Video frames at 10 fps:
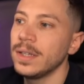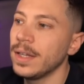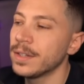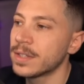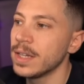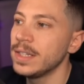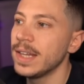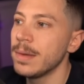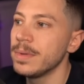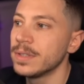and say
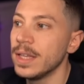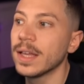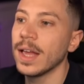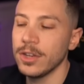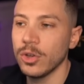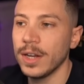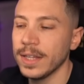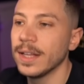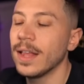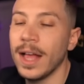name is Nick and you're going to
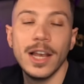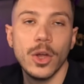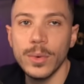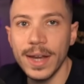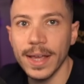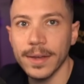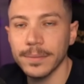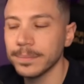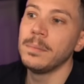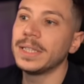get hello Nick.
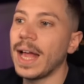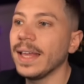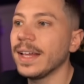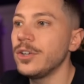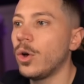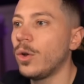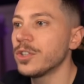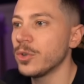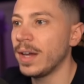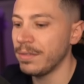But I can
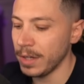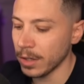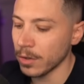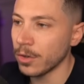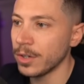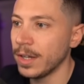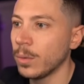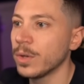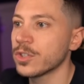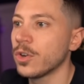also have in Cocona
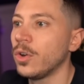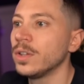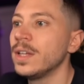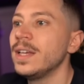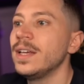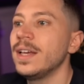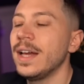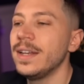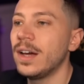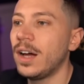what's called
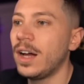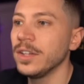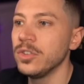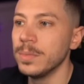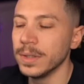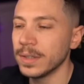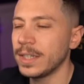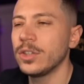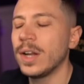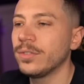an argument and I
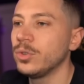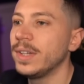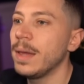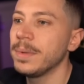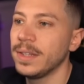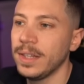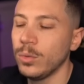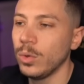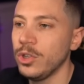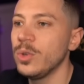don't to name it. It
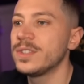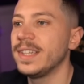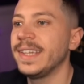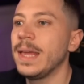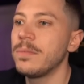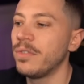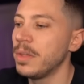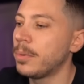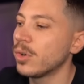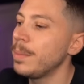will use the name of the
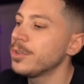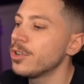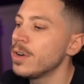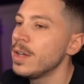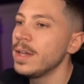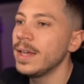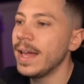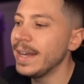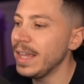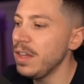parameter.
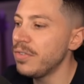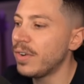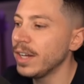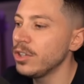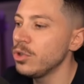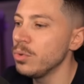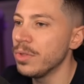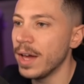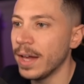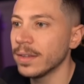And if I do
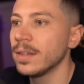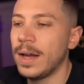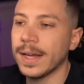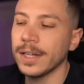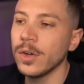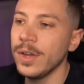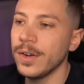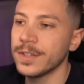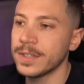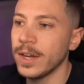that, I can go here
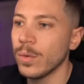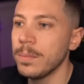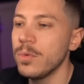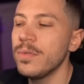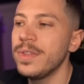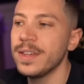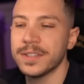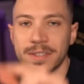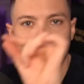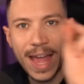and say remove
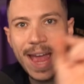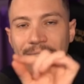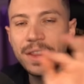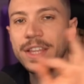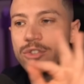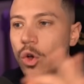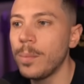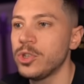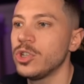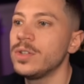this and this
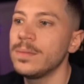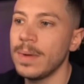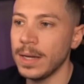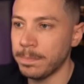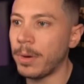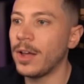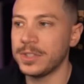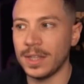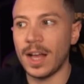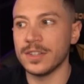option and pass
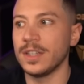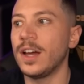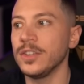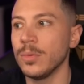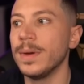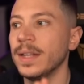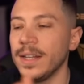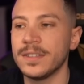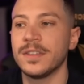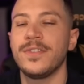it as an argument. It
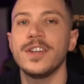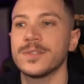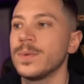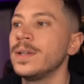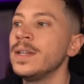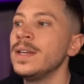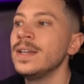is the first one.